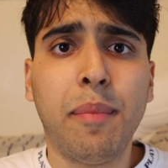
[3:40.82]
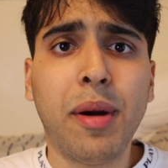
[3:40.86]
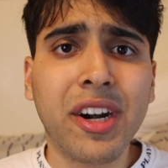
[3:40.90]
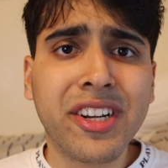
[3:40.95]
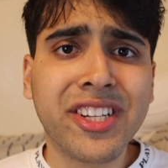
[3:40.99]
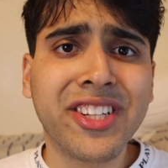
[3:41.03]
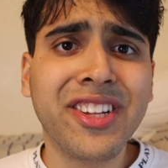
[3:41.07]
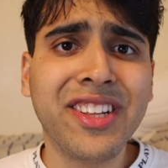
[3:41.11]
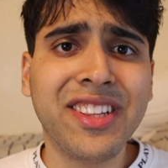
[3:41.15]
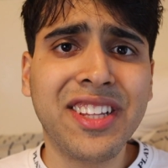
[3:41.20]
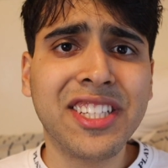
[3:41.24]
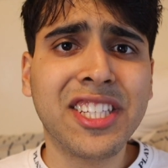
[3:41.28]

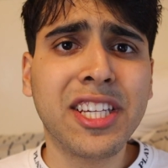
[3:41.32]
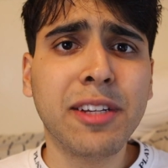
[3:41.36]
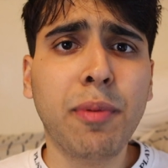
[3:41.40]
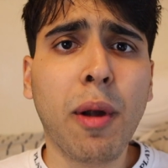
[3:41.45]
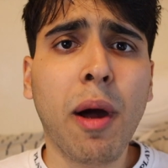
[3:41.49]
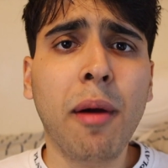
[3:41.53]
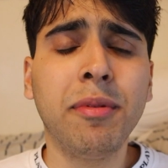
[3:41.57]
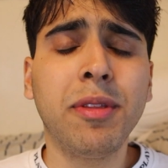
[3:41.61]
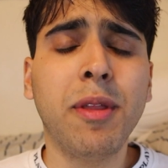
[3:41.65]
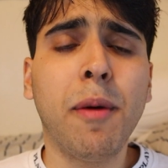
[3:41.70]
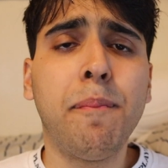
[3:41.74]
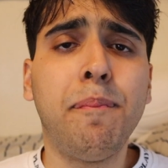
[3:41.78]
Personally, this is
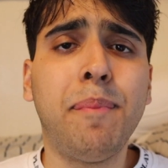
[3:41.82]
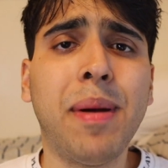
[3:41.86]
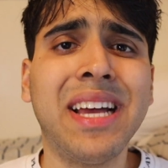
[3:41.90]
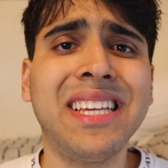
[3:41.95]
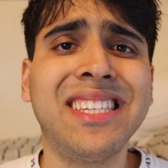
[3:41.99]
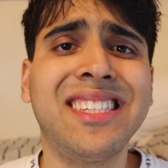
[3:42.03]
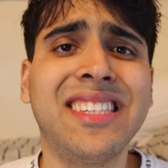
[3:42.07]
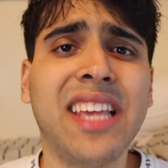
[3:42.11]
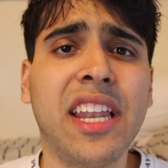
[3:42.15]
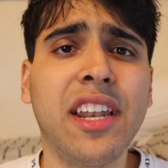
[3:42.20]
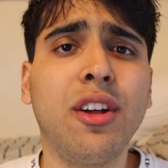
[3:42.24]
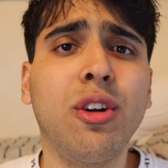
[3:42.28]
probably the
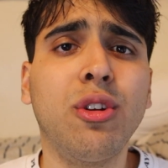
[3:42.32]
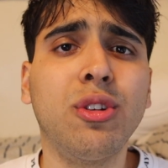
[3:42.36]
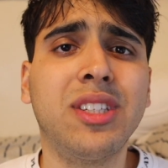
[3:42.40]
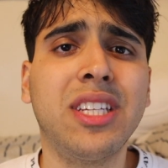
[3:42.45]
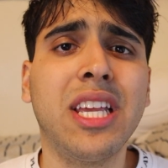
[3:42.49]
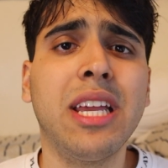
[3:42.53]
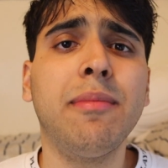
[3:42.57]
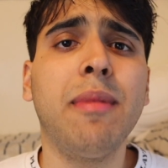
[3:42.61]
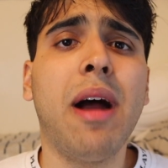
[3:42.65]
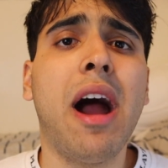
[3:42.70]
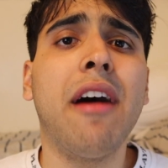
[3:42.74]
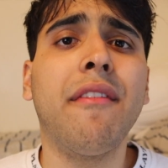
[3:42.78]
best Senegal
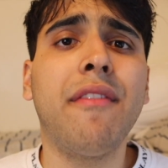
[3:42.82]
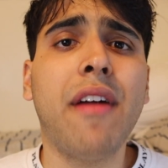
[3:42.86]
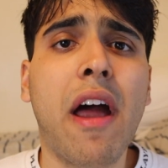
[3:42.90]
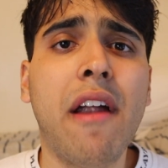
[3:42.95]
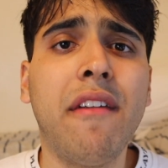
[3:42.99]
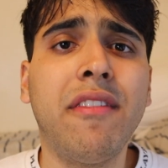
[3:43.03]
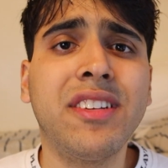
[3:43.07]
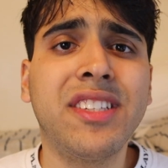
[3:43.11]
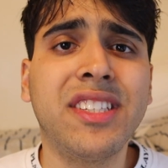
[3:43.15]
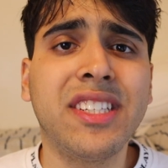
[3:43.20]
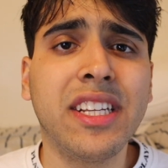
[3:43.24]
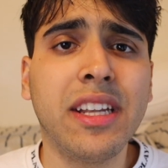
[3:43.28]
team I've
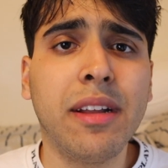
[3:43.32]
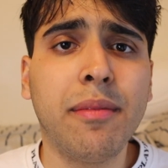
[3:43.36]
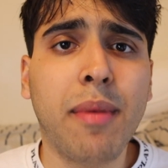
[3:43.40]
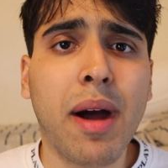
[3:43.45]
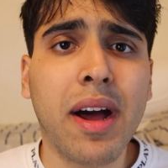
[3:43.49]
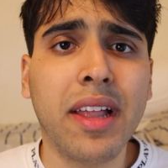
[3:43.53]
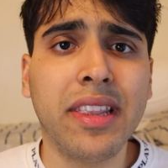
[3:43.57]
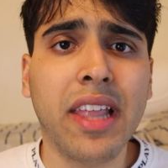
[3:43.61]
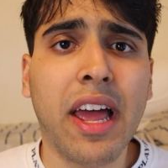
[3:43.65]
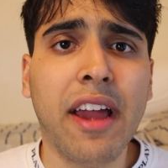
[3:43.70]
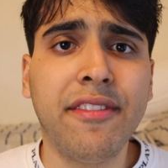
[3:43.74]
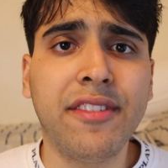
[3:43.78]
ever seen in
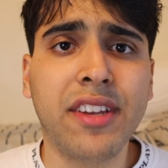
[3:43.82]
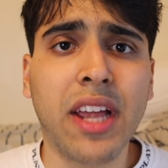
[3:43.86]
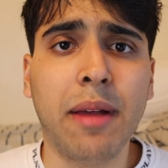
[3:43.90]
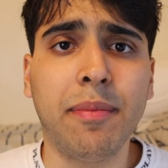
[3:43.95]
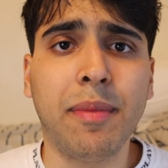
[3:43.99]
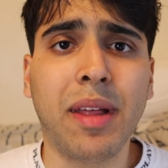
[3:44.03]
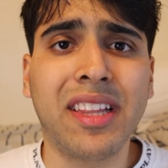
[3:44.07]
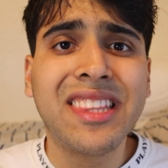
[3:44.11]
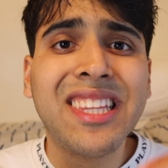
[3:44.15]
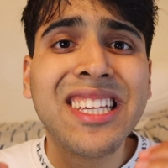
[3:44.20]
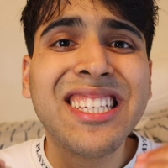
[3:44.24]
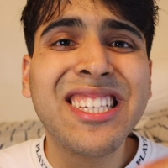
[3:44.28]
my lifetime.
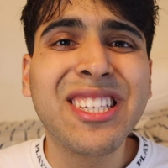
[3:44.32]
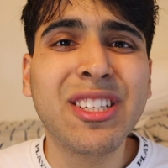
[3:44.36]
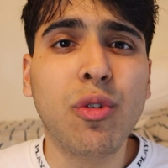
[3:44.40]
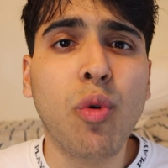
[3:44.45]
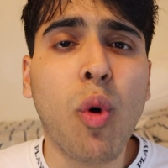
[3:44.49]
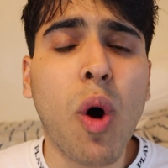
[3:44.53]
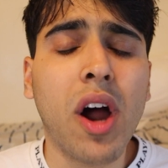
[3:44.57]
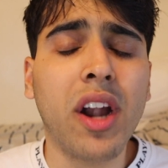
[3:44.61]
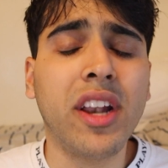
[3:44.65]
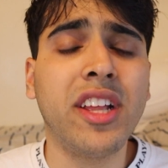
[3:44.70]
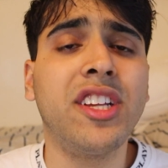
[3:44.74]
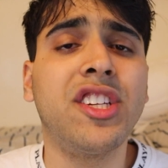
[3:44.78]
Like this
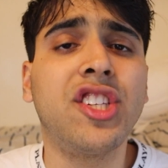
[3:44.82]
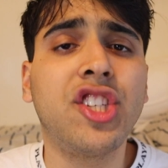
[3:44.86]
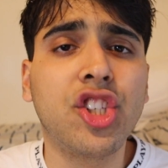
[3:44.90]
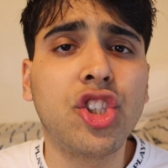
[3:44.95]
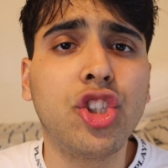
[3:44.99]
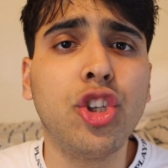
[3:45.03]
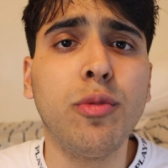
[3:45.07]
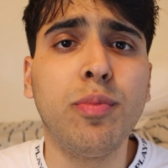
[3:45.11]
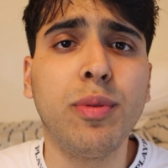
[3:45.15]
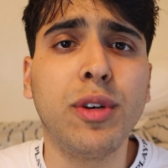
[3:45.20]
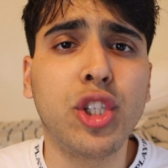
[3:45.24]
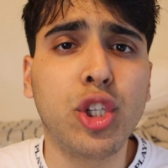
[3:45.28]
squad is
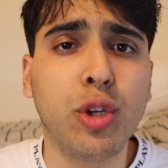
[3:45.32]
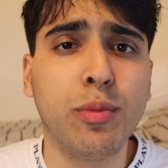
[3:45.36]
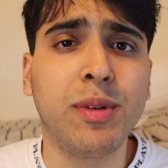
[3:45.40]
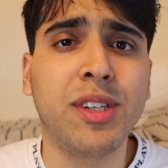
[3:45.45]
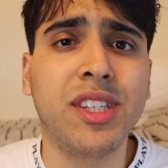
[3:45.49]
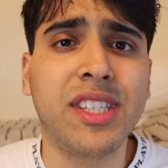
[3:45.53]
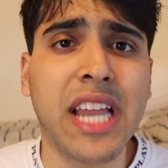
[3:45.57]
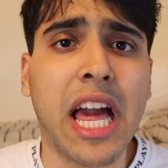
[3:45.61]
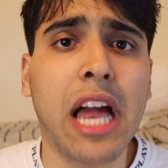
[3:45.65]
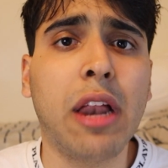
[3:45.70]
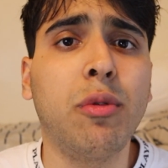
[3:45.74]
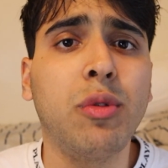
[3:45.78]
super super
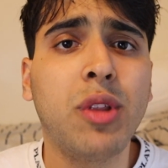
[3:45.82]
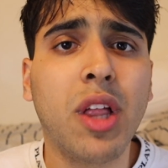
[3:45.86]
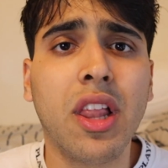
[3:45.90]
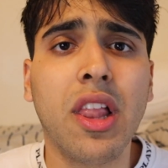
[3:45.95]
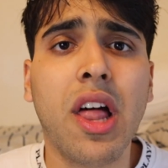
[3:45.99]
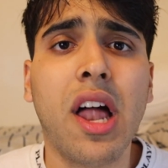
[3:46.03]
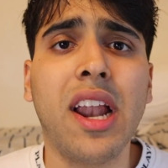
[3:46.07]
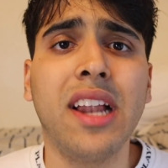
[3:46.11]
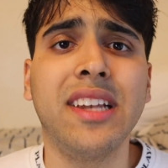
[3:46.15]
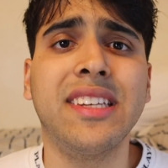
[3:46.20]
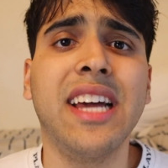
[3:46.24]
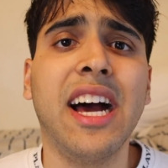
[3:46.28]
stacked with a
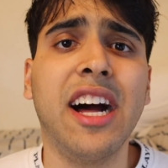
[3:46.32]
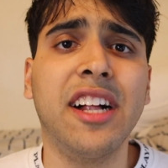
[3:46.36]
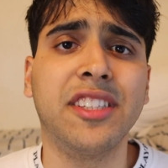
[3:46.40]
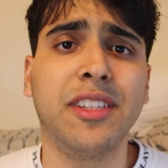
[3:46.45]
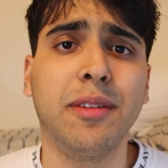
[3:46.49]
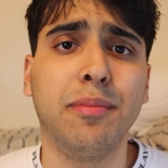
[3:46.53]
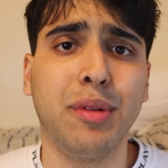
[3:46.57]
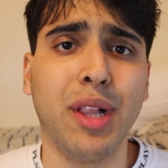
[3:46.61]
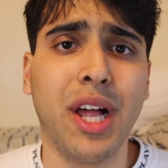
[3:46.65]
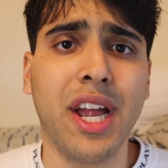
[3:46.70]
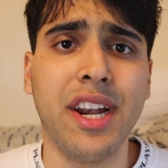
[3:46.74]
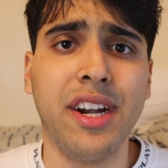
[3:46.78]
lot of
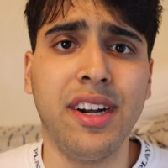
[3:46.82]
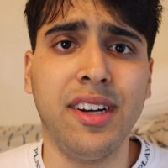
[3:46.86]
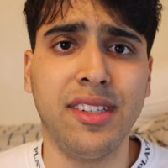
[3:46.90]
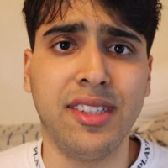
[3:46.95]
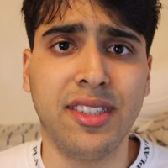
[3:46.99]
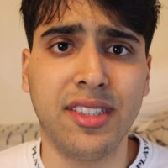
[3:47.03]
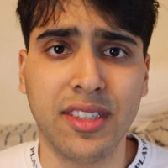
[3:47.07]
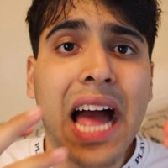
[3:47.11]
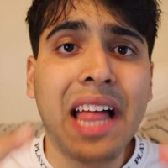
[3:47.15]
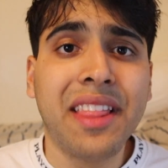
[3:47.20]
talented players.